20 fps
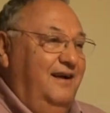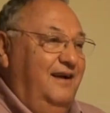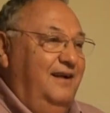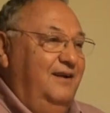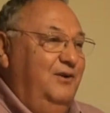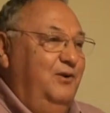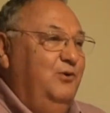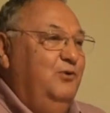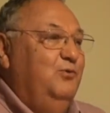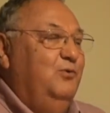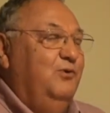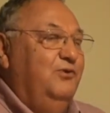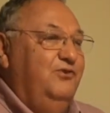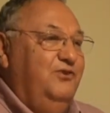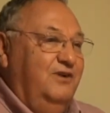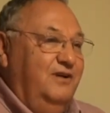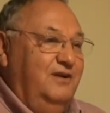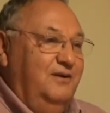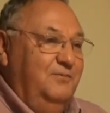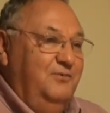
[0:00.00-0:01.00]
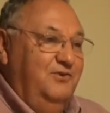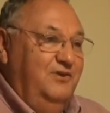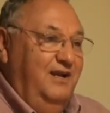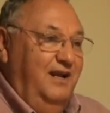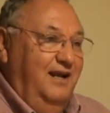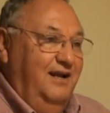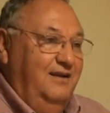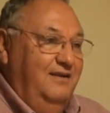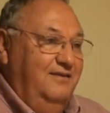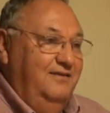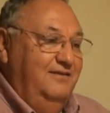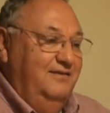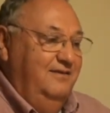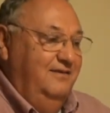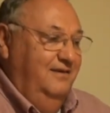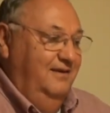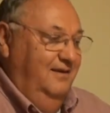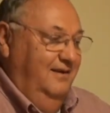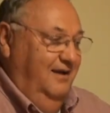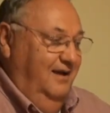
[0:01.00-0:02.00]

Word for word: unusual circumstance.